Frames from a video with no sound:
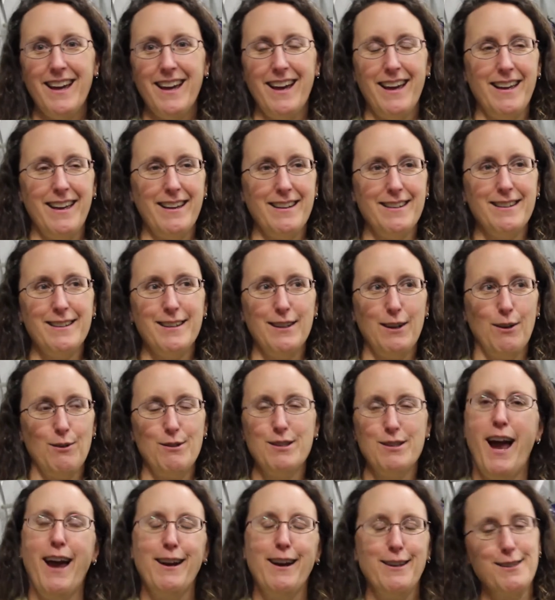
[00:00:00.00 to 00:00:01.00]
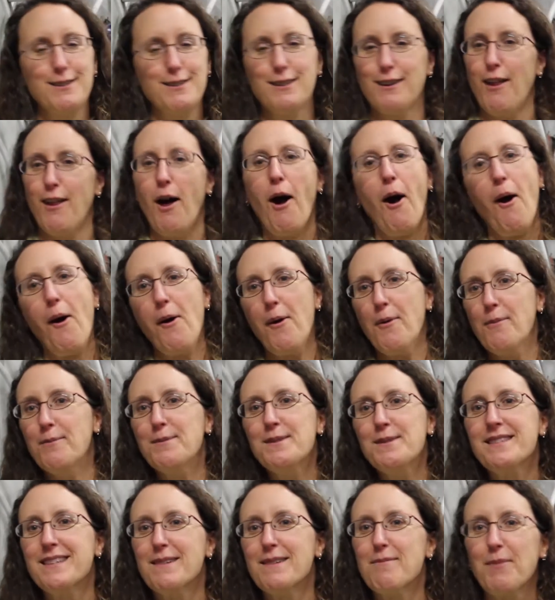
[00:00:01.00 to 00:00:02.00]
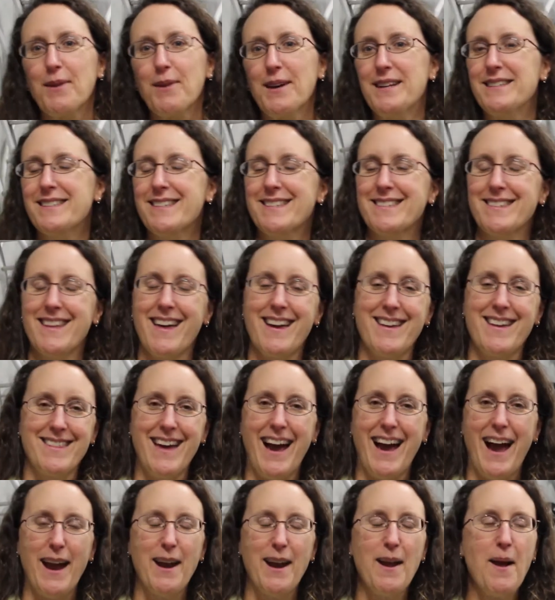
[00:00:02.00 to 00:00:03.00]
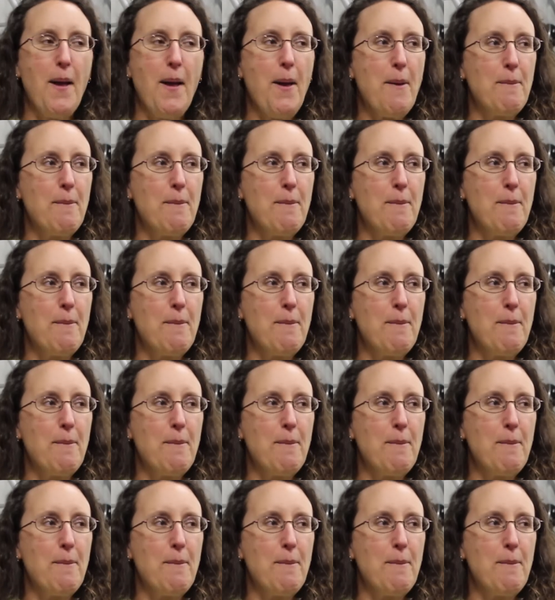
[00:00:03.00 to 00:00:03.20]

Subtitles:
and tennis clubs and places like that,